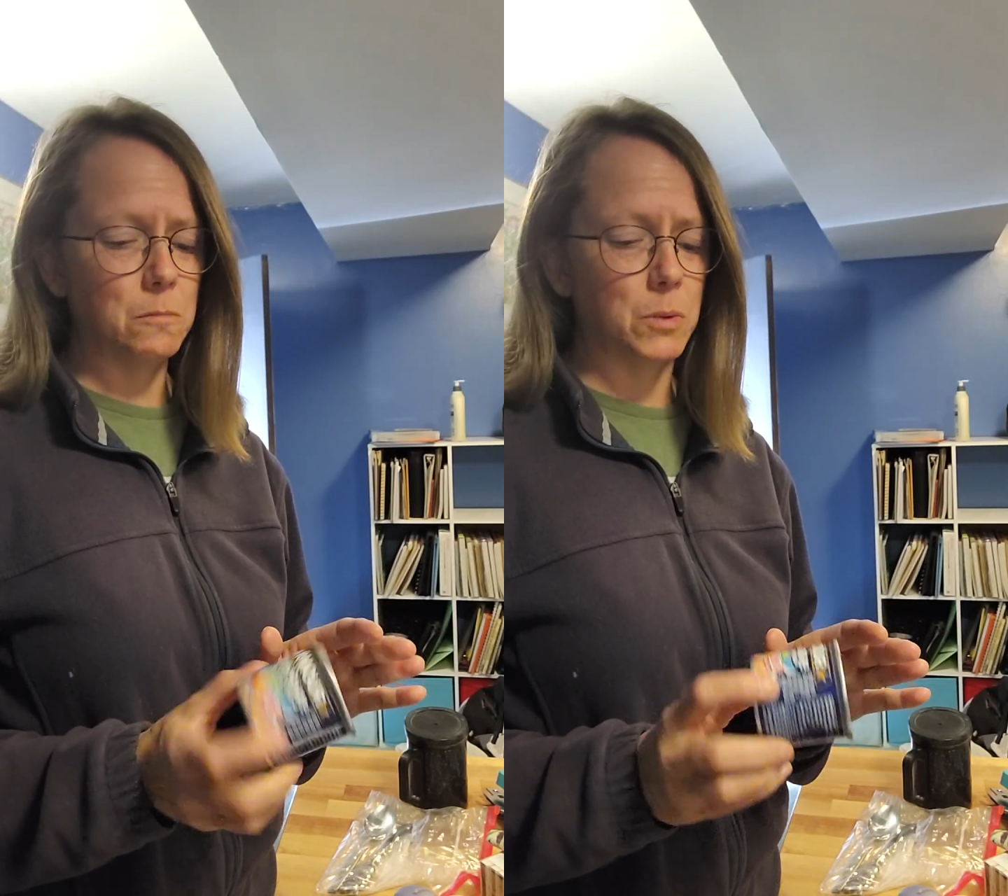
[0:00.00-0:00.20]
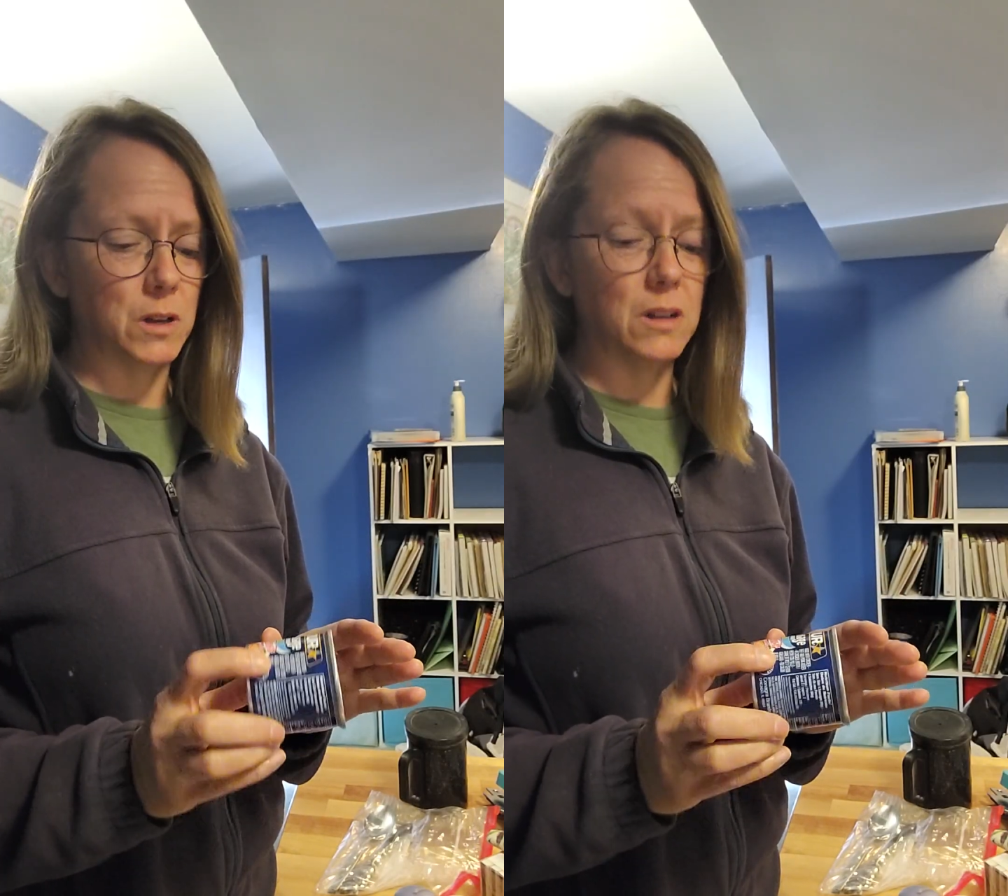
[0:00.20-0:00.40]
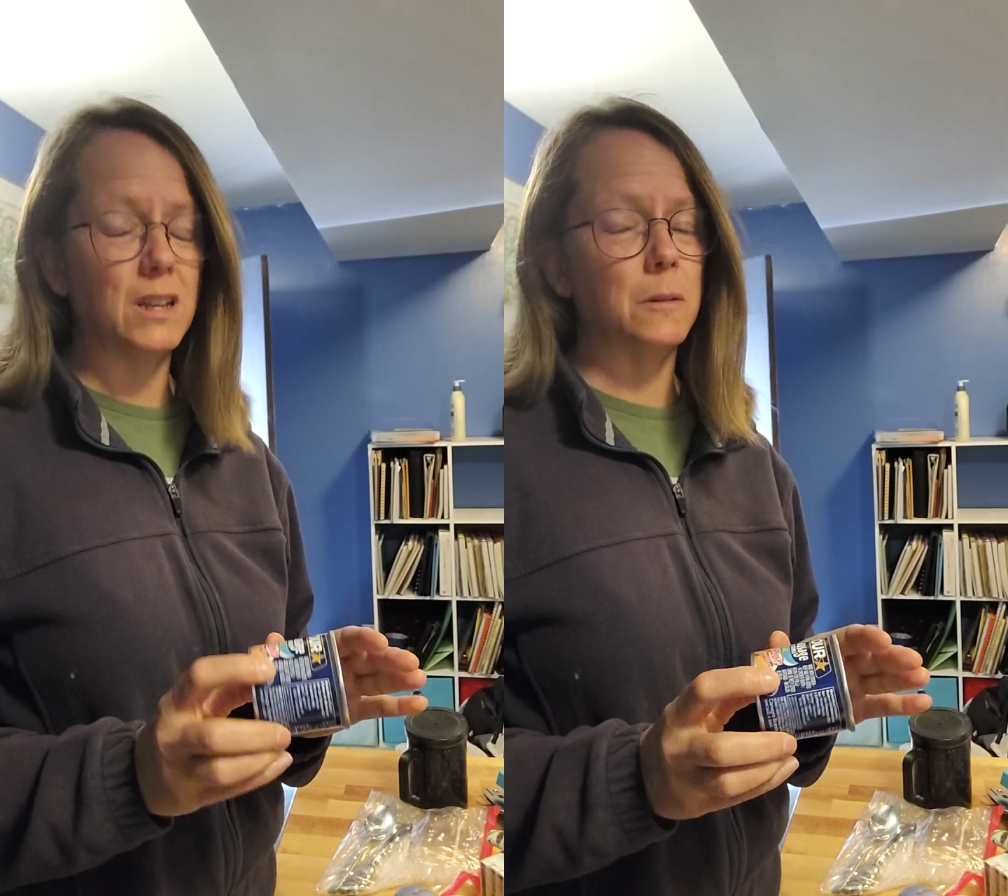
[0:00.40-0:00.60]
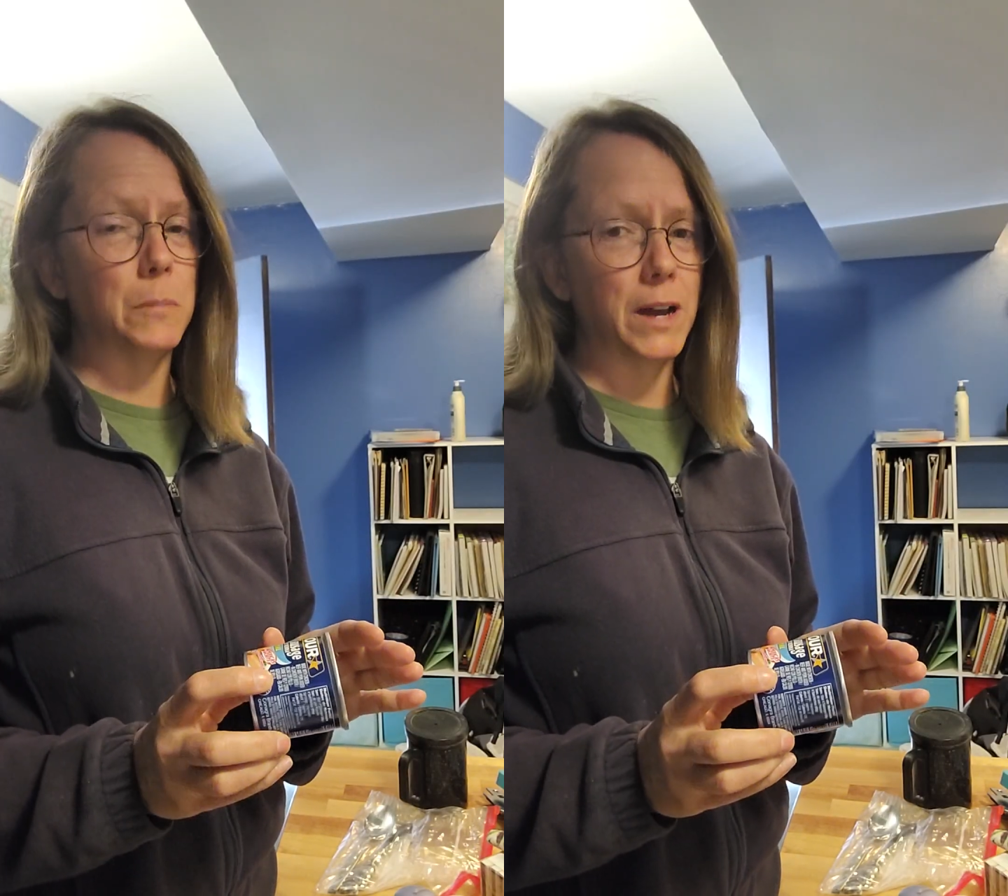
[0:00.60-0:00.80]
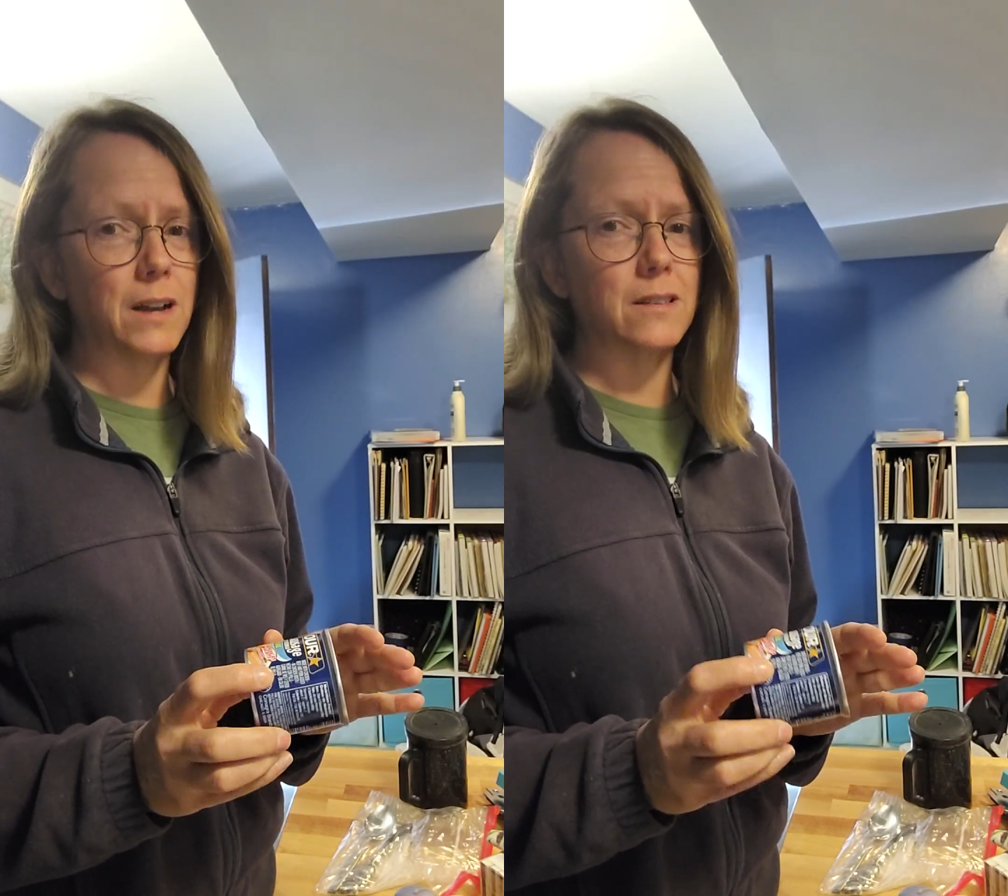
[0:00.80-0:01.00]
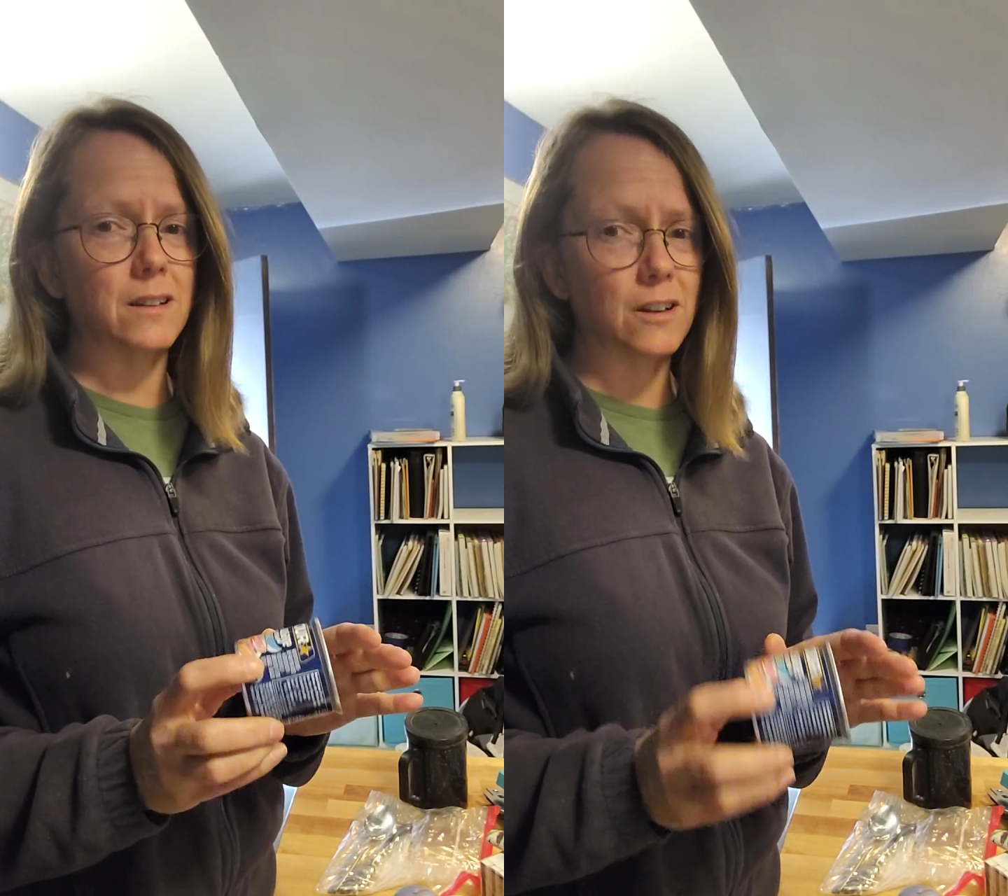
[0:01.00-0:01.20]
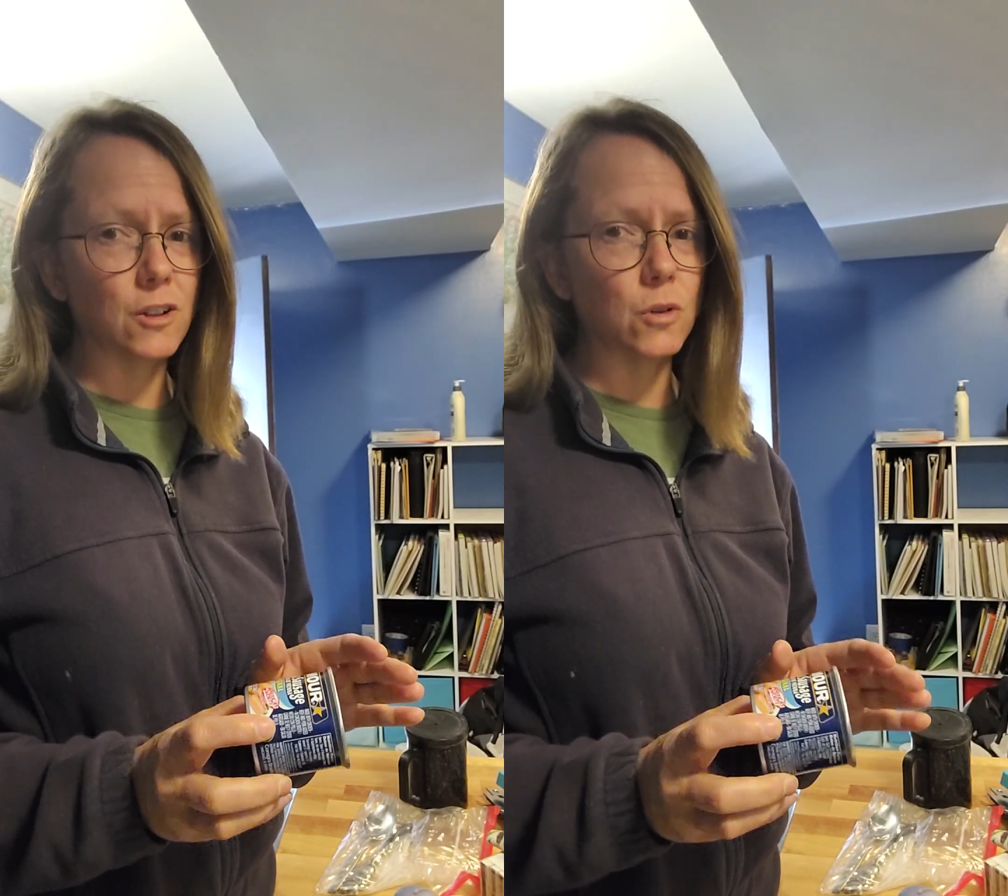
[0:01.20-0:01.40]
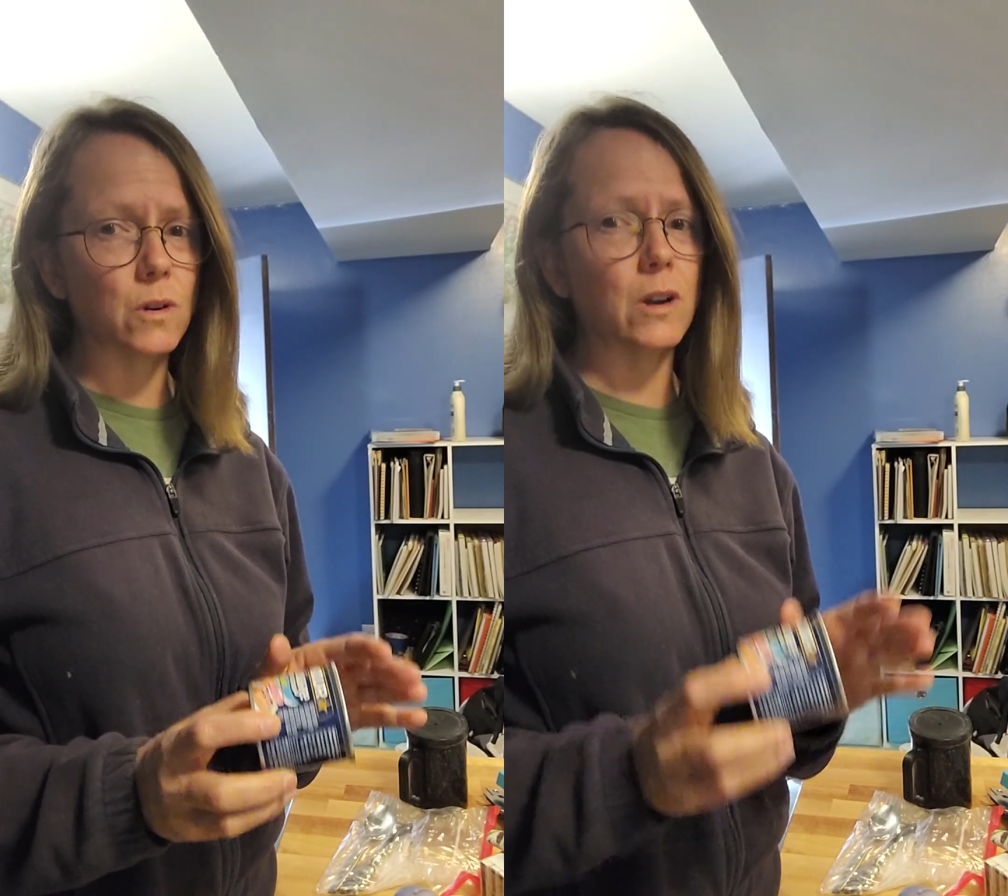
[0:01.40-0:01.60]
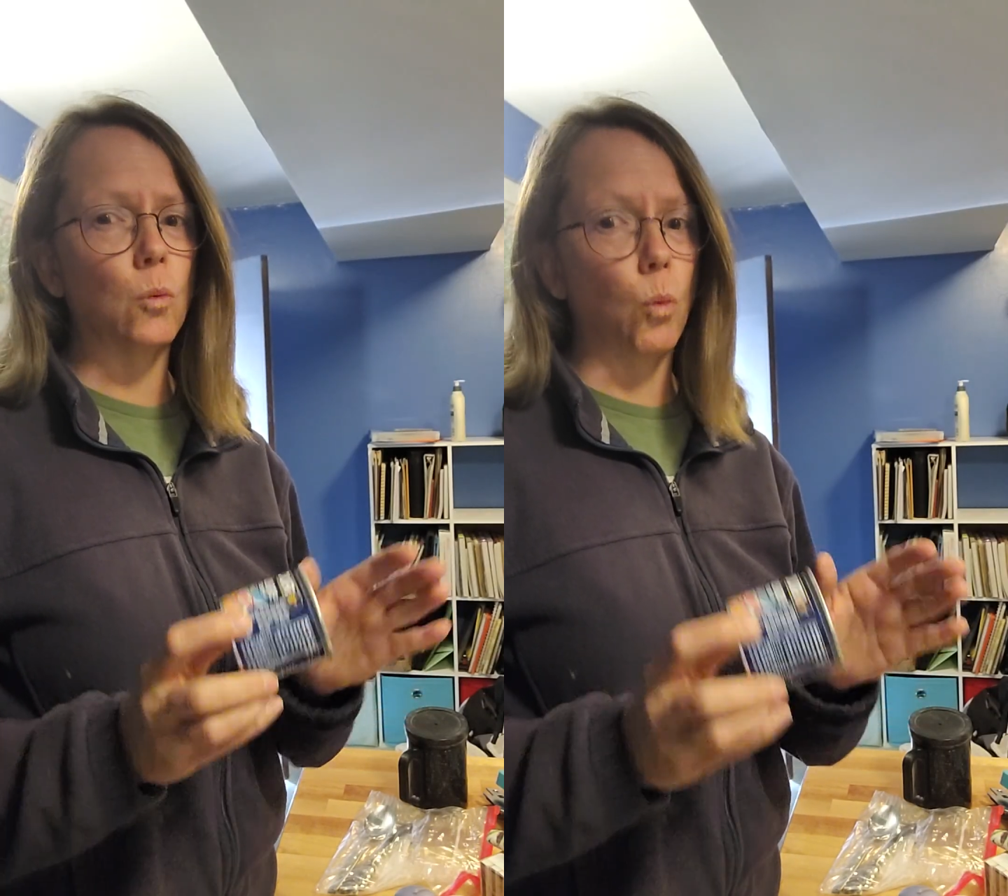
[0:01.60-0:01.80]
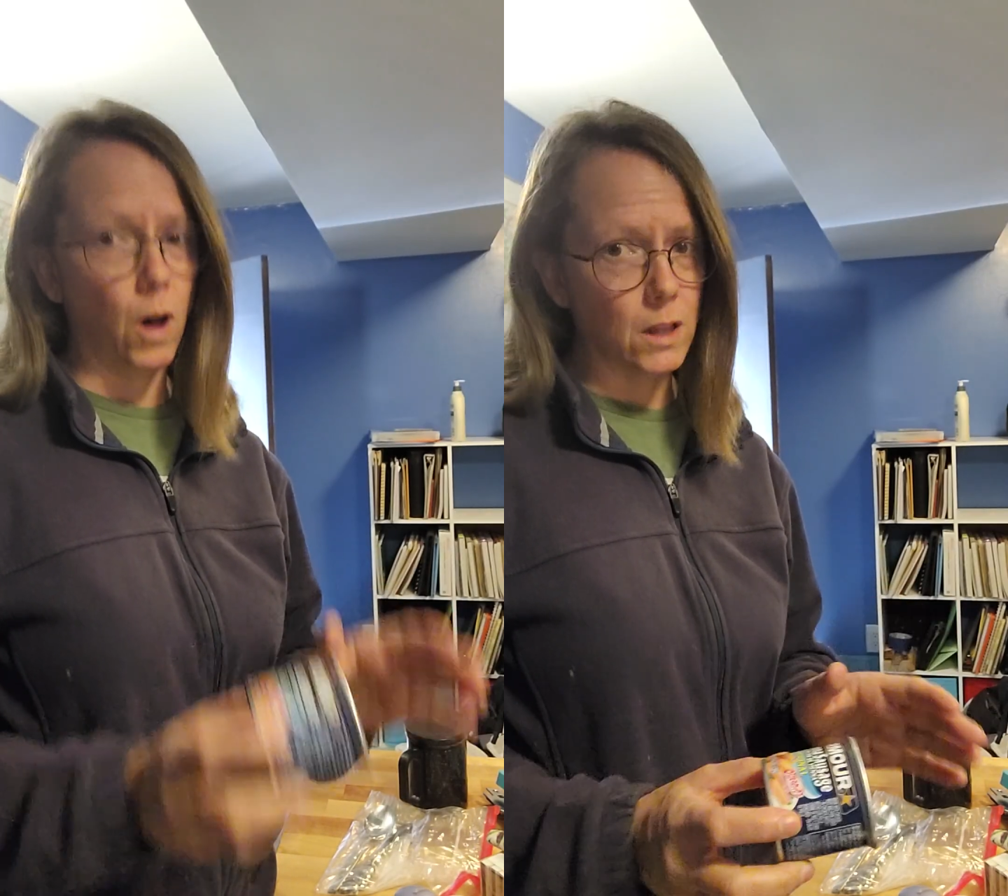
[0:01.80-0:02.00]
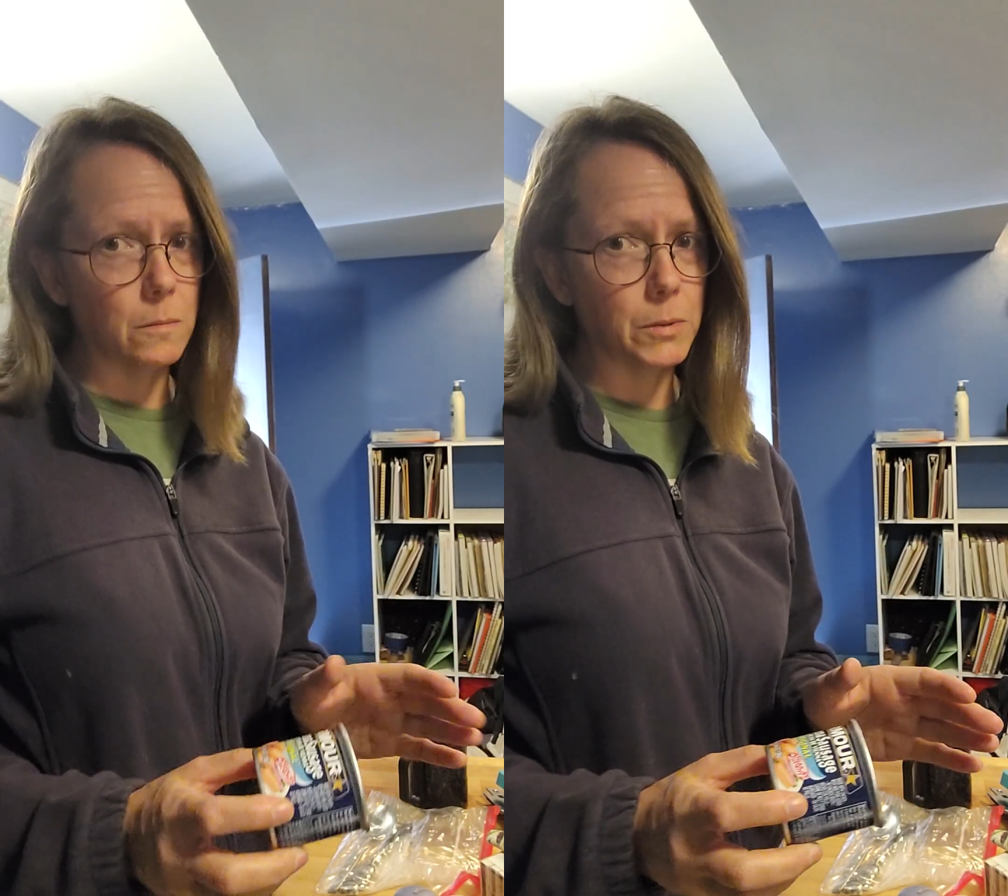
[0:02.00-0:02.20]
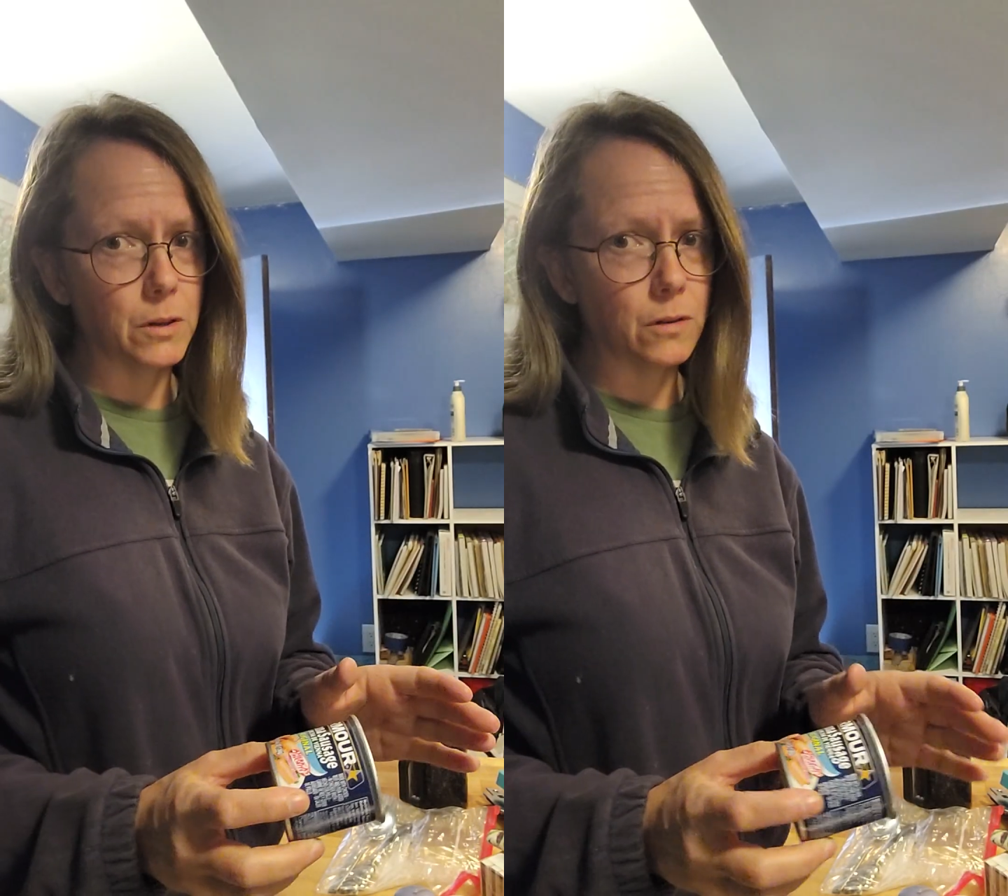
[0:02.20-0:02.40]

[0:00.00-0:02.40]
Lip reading: but it packs a caloric wallop,